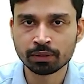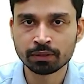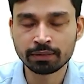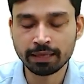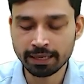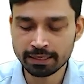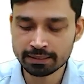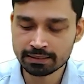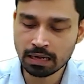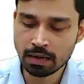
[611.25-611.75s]

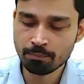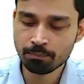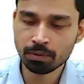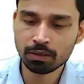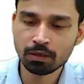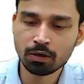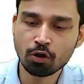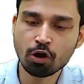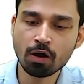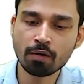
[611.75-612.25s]
The
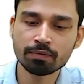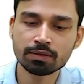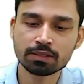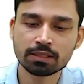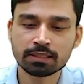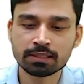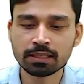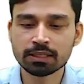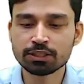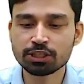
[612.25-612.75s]
example
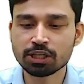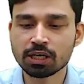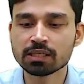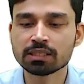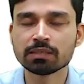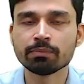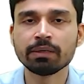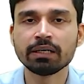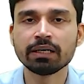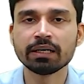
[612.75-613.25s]
of such
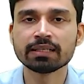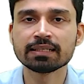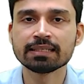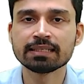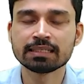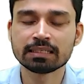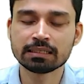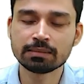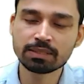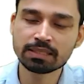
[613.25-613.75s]
asymmetric
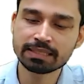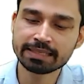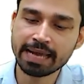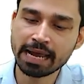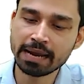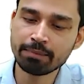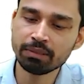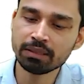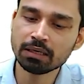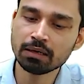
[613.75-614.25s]
systems
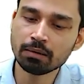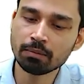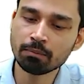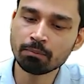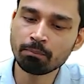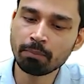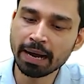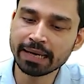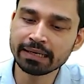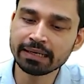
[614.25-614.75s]
can be the
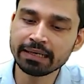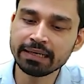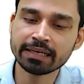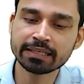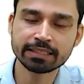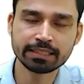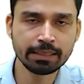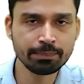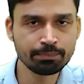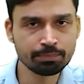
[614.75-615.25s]
mine
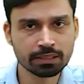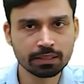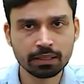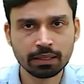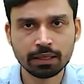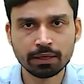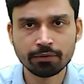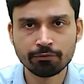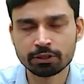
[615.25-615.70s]
layer ships.